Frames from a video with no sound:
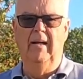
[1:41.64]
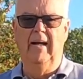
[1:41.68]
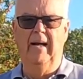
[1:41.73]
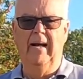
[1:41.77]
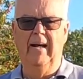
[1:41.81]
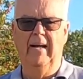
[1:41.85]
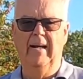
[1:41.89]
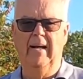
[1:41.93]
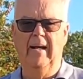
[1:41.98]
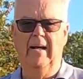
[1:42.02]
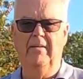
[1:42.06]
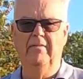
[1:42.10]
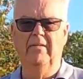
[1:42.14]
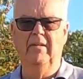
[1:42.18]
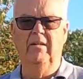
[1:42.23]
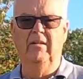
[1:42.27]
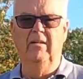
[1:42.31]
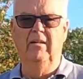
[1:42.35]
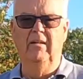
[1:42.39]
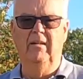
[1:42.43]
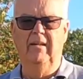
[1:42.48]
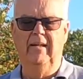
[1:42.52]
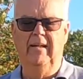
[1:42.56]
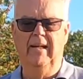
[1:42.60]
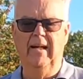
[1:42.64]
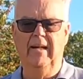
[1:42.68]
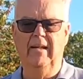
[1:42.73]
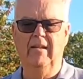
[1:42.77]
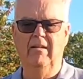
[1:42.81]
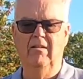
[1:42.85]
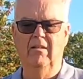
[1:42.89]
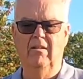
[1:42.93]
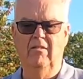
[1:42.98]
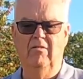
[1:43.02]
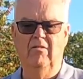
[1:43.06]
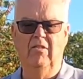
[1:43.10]
and
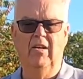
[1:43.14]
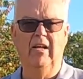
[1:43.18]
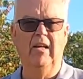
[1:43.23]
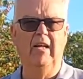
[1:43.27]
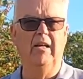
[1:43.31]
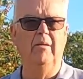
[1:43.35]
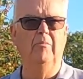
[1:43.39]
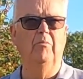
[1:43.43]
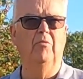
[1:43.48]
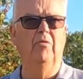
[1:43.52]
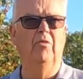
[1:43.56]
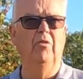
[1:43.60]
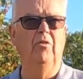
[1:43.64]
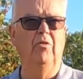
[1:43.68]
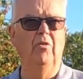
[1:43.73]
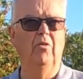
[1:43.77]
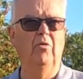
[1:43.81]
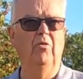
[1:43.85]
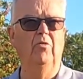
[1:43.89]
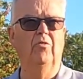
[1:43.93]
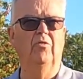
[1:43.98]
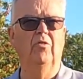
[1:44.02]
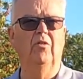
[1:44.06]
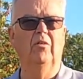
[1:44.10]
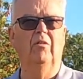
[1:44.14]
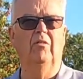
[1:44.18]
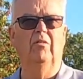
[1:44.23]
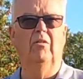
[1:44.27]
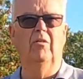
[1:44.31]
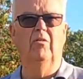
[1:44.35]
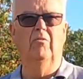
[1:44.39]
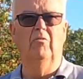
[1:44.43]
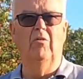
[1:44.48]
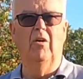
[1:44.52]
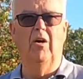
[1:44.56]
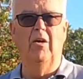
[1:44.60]
getting the team to use it,
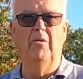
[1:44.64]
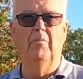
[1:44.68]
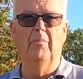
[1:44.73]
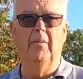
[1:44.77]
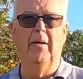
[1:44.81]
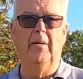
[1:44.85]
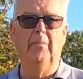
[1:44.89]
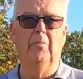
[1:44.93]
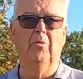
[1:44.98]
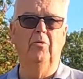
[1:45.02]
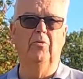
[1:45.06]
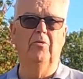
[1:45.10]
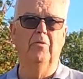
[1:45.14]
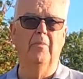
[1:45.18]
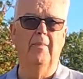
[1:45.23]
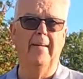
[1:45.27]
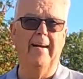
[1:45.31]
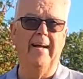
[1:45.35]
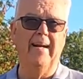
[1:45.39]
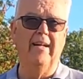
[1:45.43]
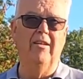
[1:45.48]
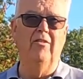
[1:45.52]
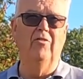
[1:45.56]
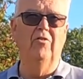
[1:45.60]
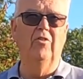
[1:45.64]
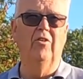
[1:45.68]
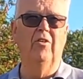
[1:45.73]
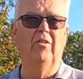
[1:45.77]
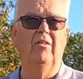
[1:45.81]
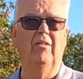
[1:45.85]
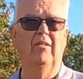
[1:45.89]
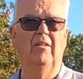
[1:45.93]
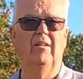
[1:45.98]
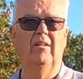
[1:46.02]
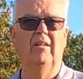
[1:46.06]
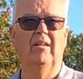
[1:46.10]
the right people to manage it,
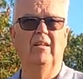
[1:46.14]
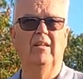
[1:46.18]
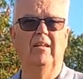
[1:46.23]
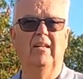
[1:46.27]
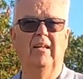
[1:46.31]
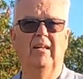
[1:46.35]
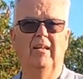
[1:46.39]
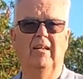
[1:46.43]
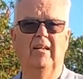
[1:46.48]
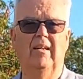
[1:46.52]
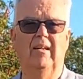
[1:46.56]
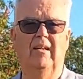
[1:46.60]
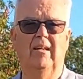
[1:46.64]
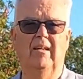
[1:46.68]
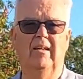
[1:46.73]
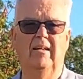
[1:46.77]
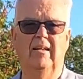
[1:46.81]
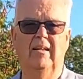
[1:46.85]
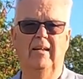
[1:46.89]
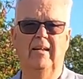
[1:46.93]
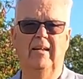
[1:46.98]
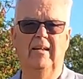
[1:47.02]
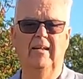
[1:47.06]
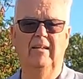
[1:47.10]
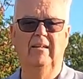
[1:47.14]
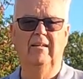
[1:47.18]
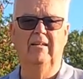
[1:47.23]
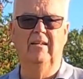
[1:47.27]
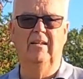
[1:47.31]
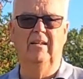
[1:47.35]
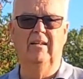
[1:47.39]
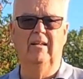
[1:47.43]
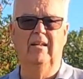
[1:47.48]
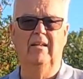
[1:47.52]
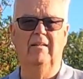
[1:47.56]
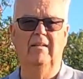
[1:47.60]
and
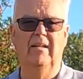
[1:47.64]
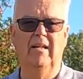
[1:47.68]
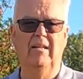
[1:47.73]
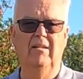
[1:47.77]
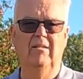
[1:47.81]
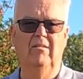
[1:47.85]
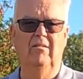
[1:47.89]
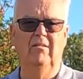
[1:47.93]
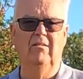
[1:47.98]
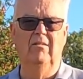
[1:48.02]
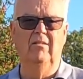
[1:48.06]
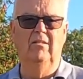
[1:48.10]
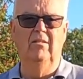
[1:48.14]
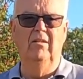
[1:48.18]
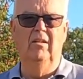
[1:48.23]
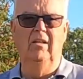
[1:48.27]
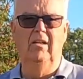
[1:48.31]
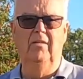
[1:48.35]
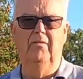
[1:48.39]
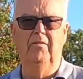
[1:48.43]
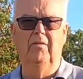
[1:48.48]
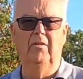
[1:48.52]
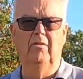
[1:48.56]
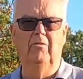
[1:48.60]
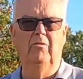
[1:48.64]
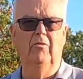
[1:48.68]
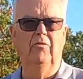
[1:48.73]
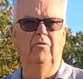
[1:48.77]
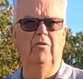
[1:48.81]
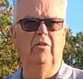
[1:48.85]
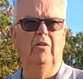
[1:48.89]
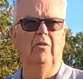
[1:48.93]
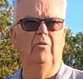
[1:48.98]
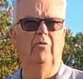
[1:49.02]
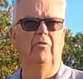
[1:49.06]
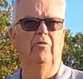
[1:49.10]
then deliver the
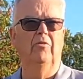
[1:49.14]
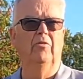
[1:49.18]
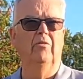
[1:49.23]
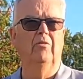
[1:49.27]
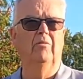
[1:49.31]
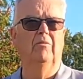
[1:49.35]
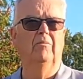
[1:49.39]
results.